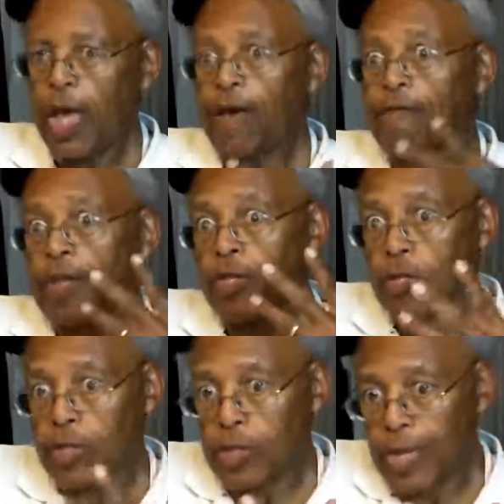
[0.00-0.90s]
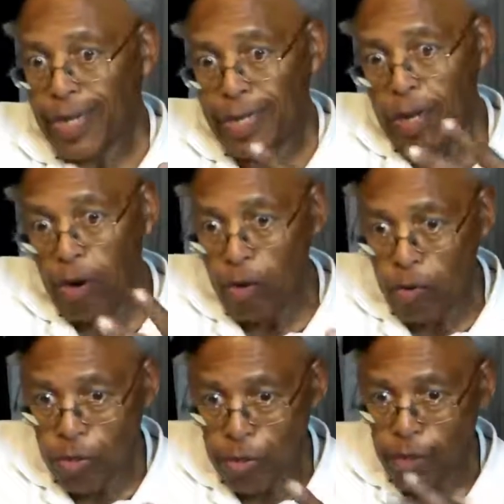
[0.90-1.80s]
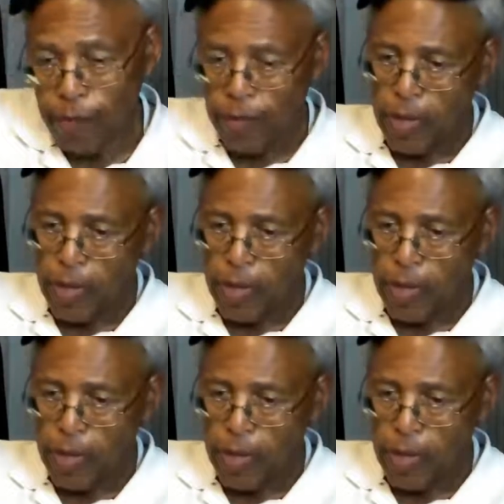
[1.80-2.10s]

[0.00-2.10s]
heavens, not the earth.